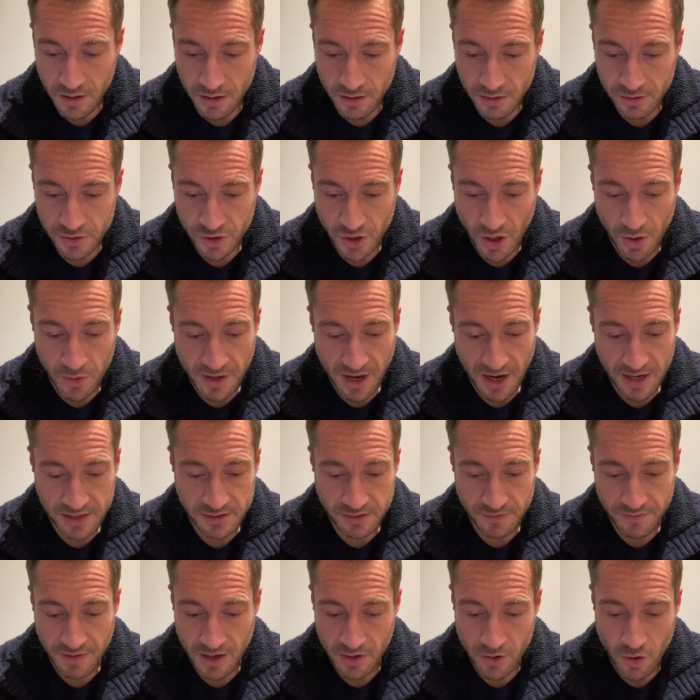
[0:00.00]
showcase
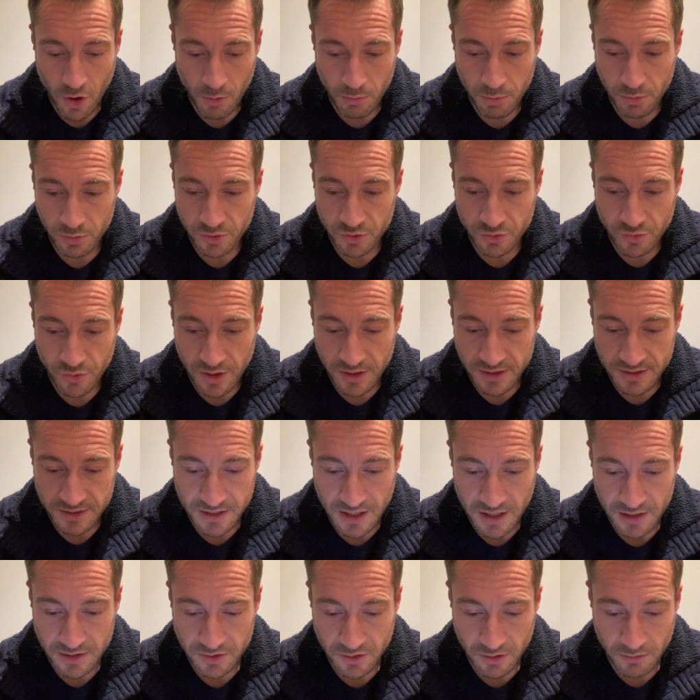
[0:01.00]
of that cobble street
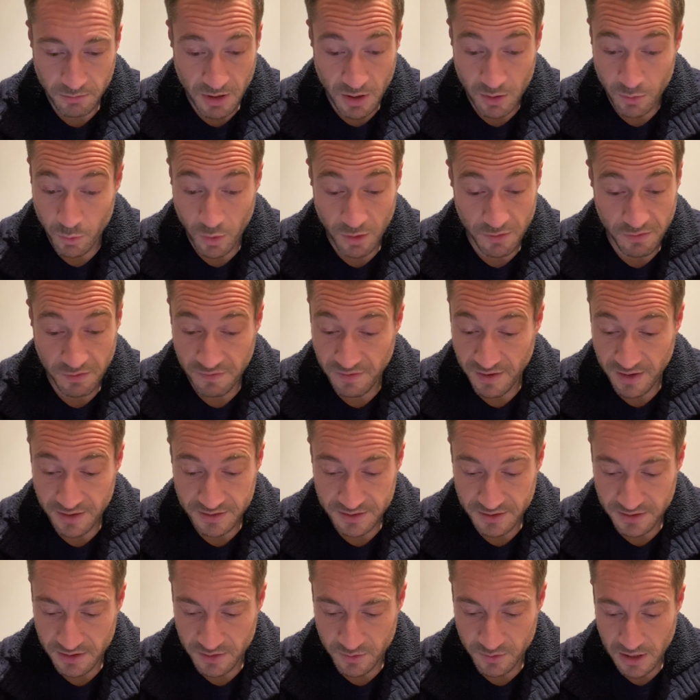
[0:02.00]
setup. It would work for
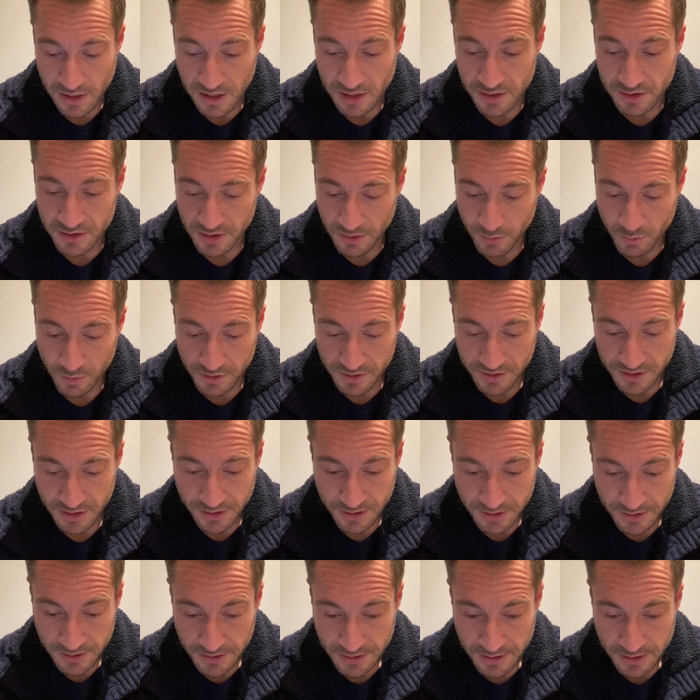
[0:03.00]
fantasy actually, wouldn't
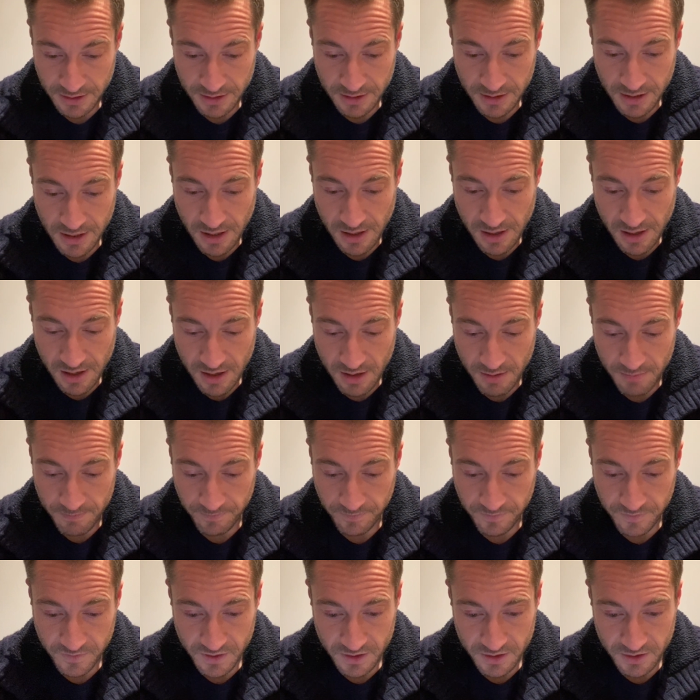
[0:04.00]
it?
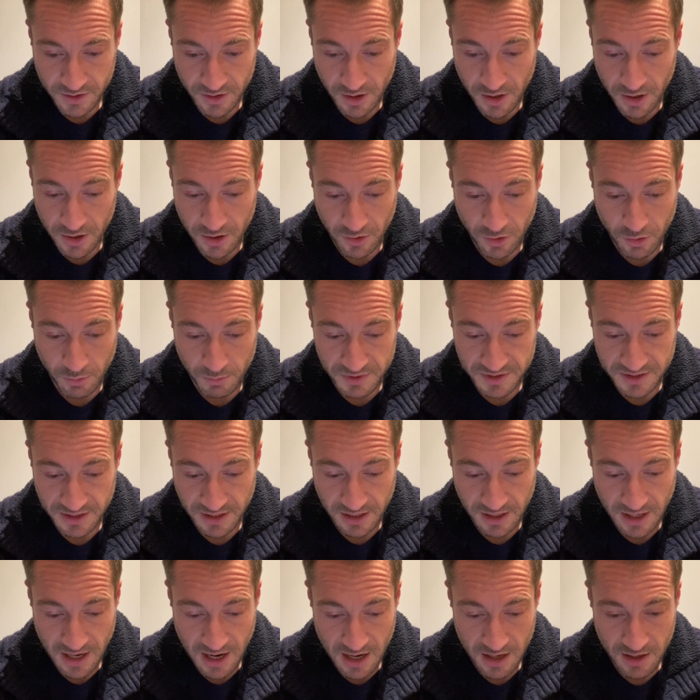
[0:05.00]
So you can come and
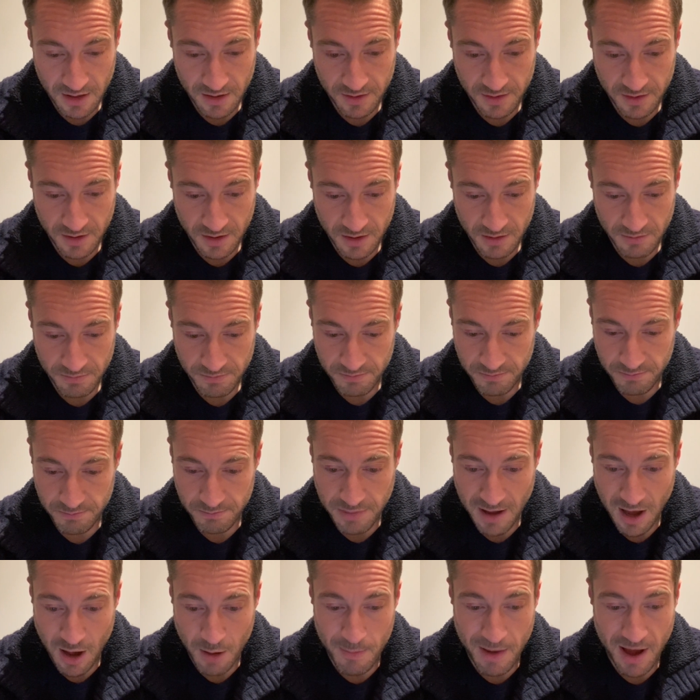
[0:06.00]
see the
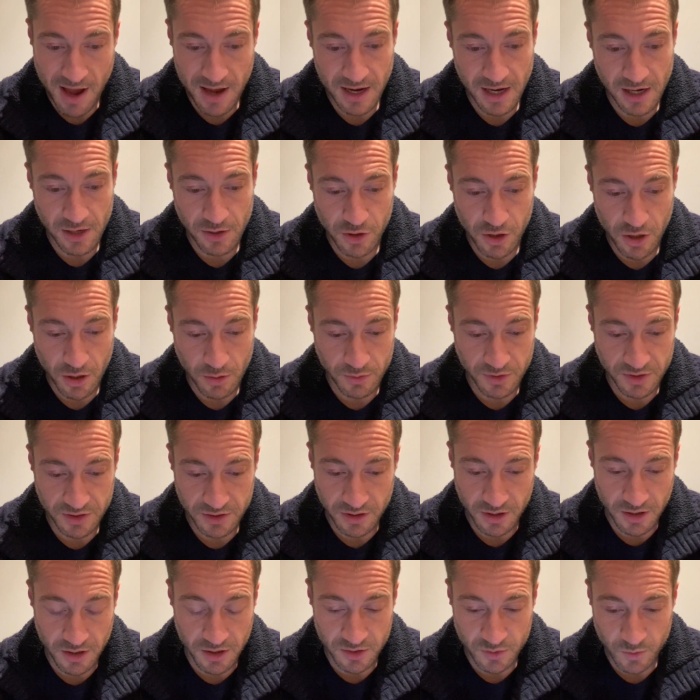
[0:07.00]
battle mat in use
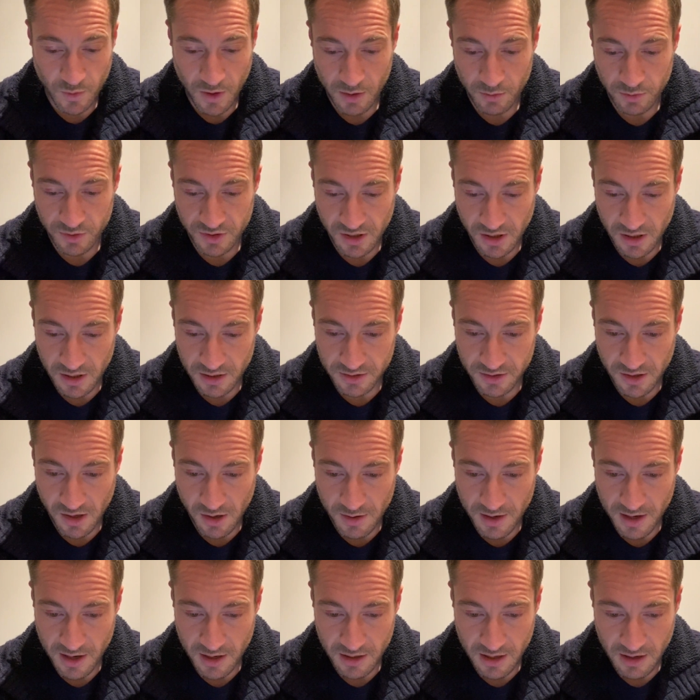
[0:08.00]
as well. So let's go
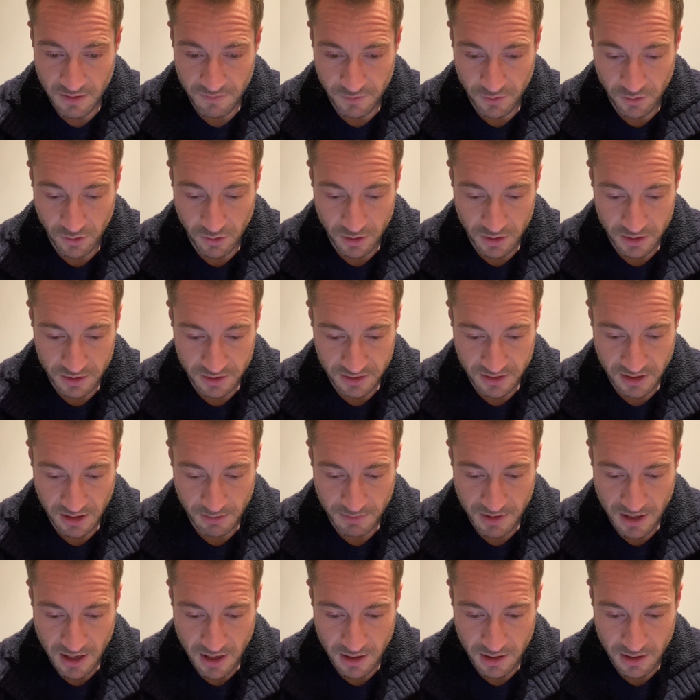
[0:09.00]
down and have a look. Let's skip
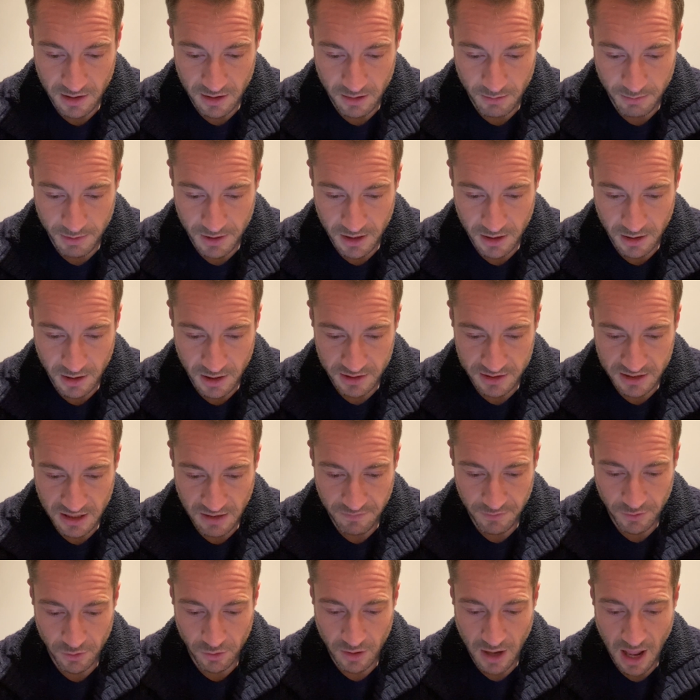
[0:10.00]
down a little bit. Let's
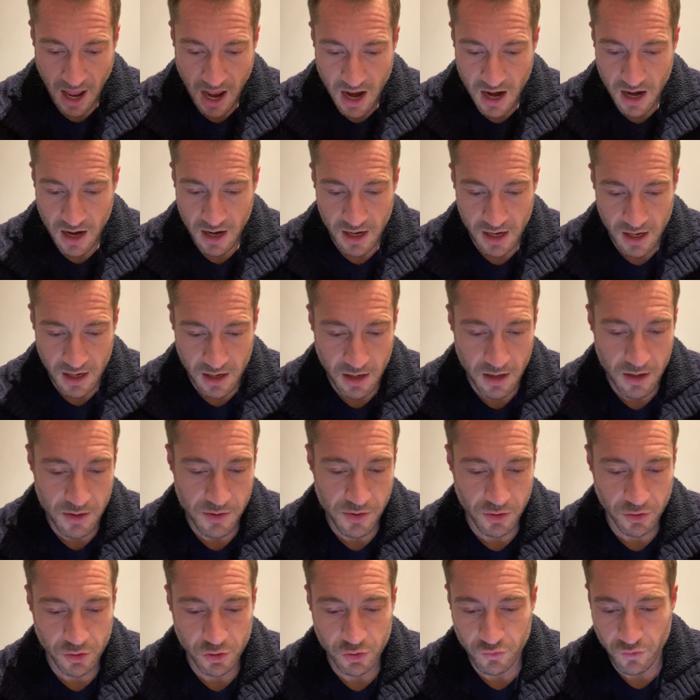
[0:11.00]
have a look at
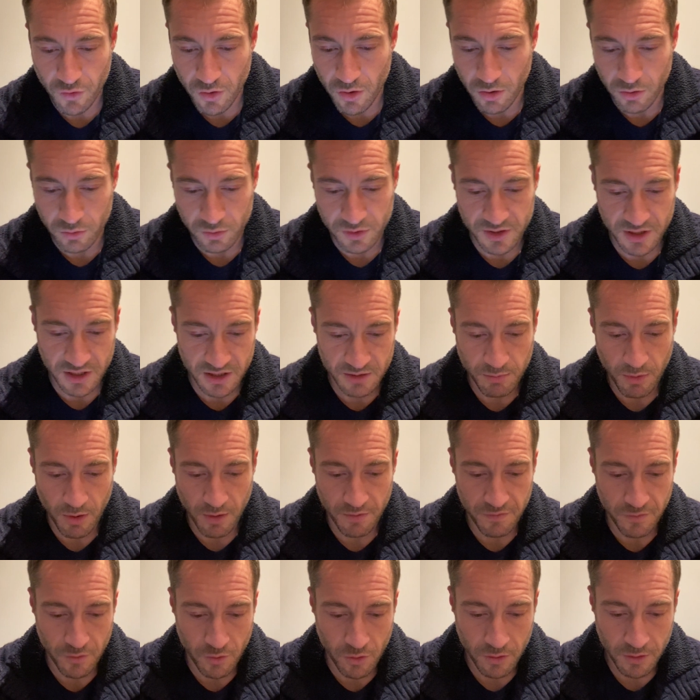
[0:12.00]
industrial
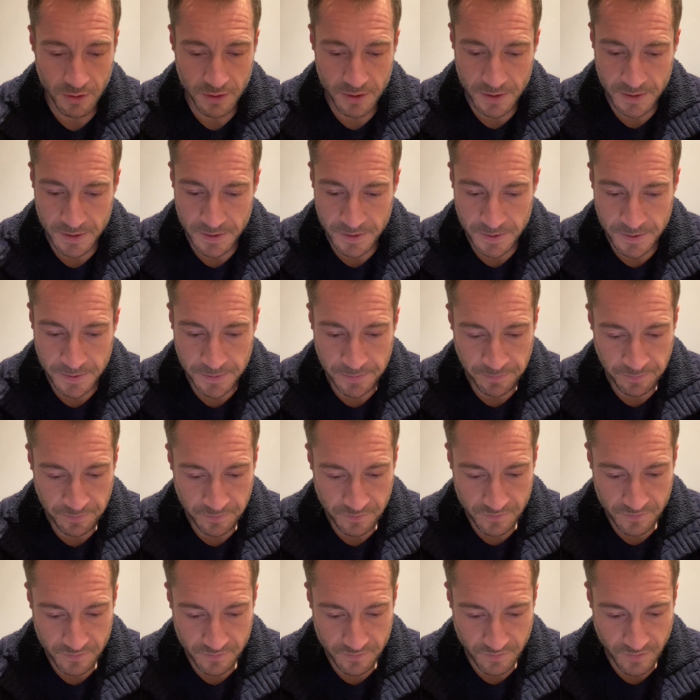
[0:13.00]
6x4.
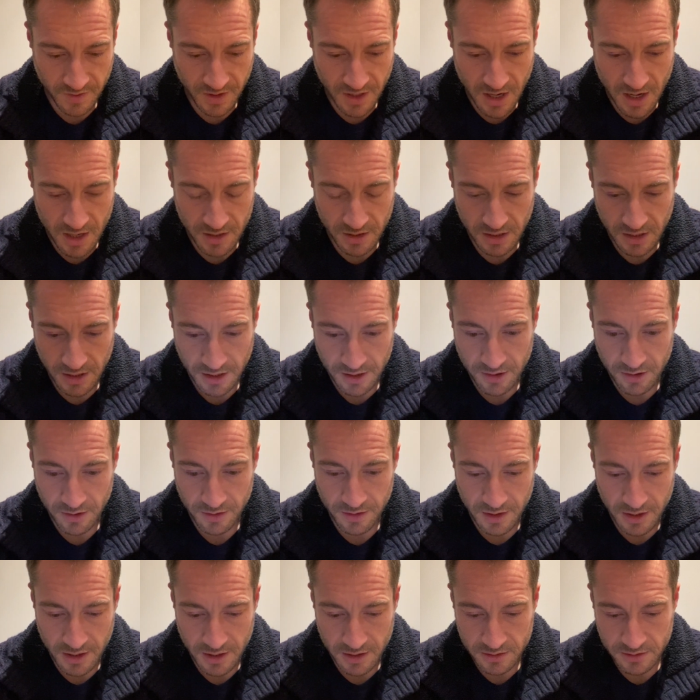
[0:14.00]
Again, click on
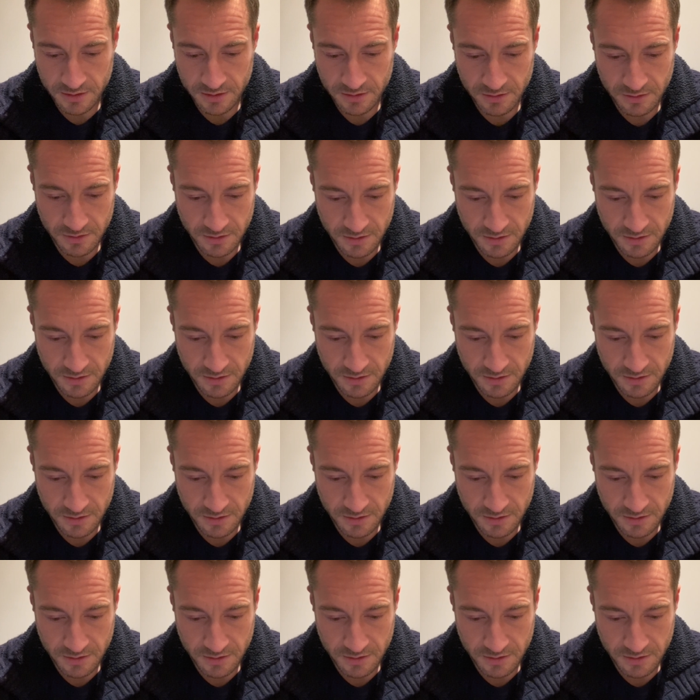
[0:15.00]
that.